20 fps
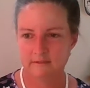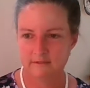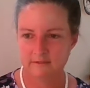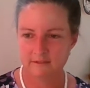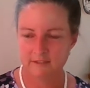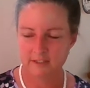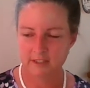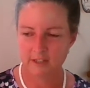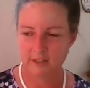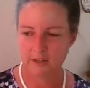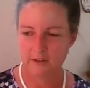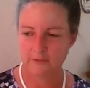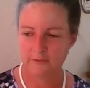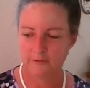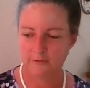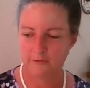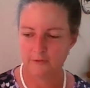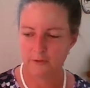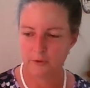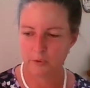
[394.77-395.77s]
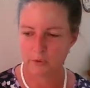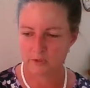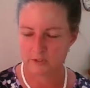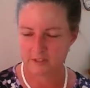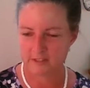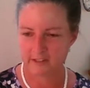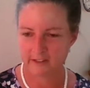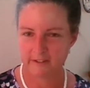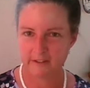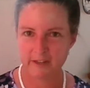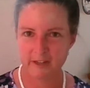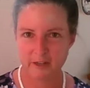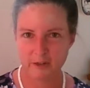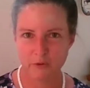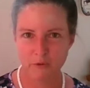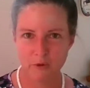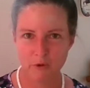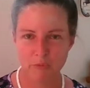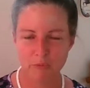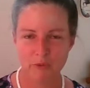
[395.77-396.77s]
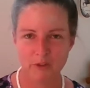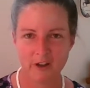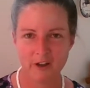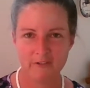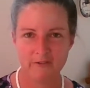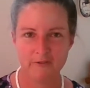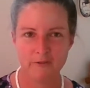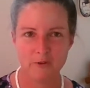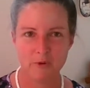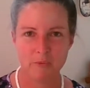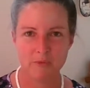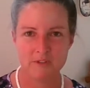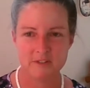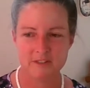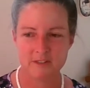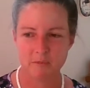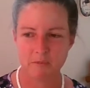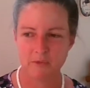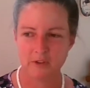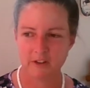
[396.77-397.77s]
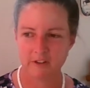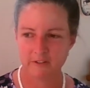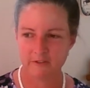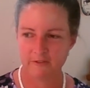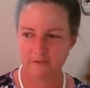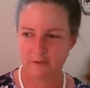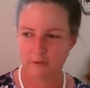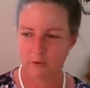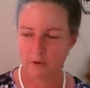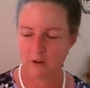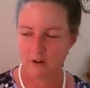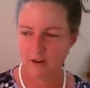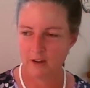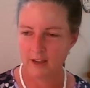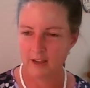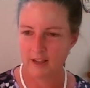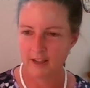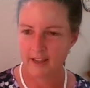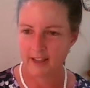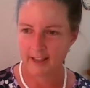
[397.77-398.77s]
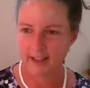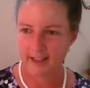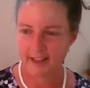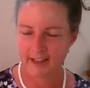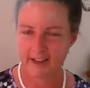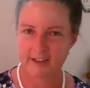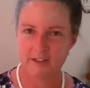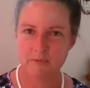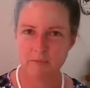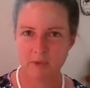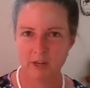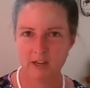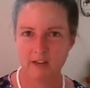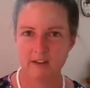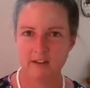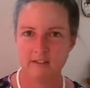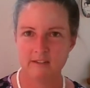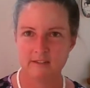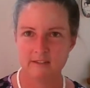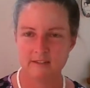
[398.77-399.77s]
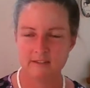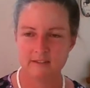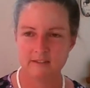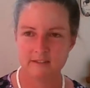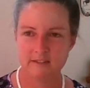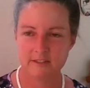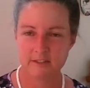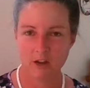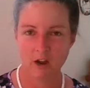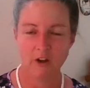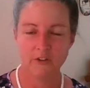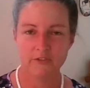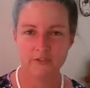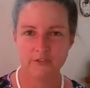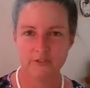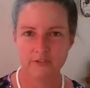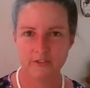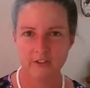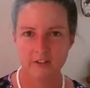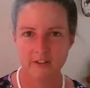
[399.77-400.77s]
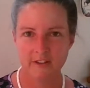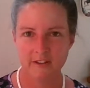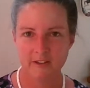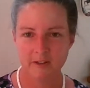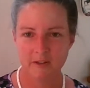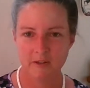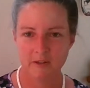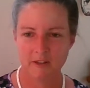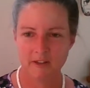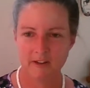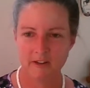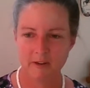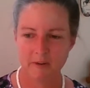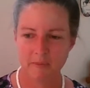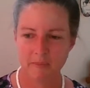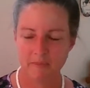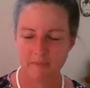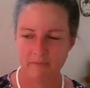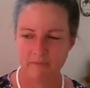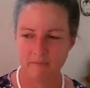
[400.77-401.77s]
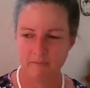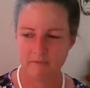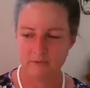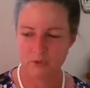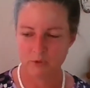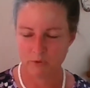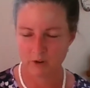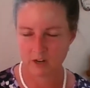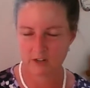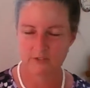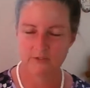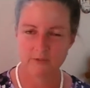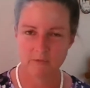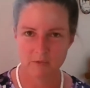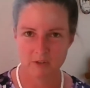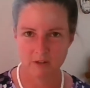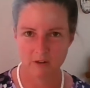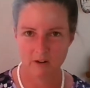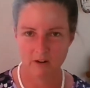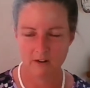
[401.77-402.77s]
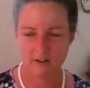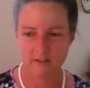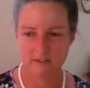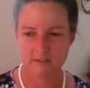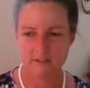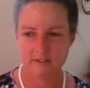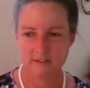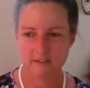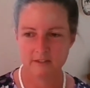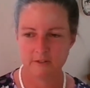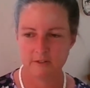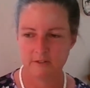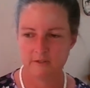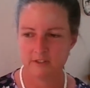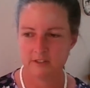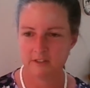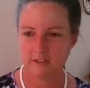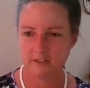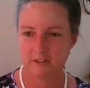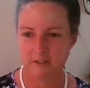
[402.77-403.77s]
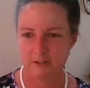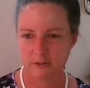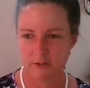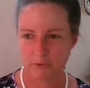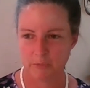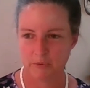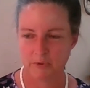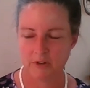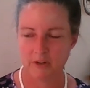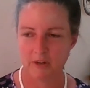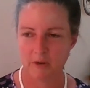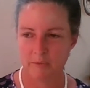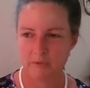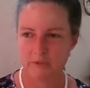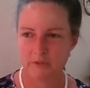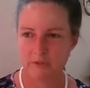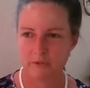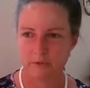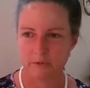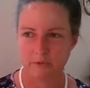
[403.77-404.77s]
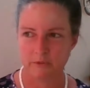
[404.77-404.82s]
if you're selling your platform as something for handmade stuff, direct from the artist, and then all of a sudden you open it up to